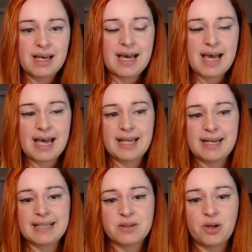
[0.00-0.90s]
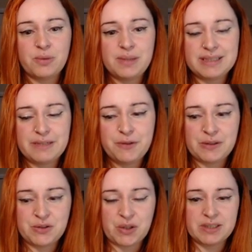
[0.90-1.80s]
And as always, if you
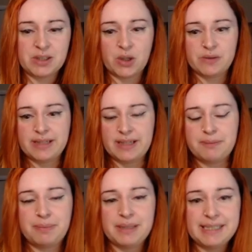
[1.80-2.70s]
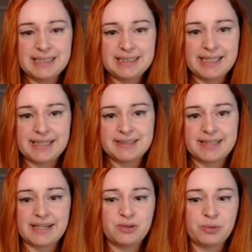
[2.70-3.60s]
enjoyed the content, please take a
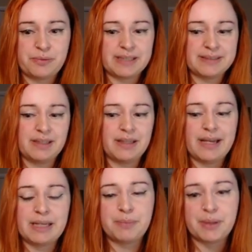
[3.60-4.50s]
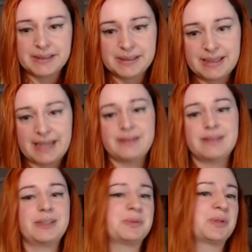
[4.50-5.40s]
second to press the like button and the
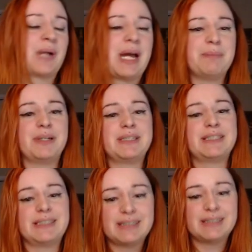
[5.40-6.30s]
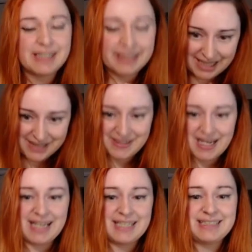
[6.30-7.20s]
subscribe button. Thank you,
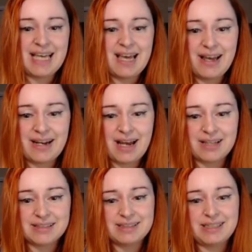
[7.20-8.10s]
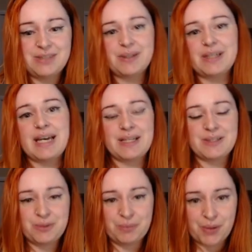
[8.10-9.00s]
guys, and I'll see you again
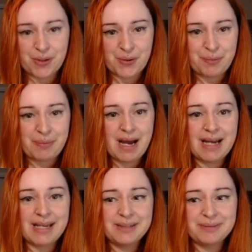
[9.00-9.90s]
tomorrow. Bye!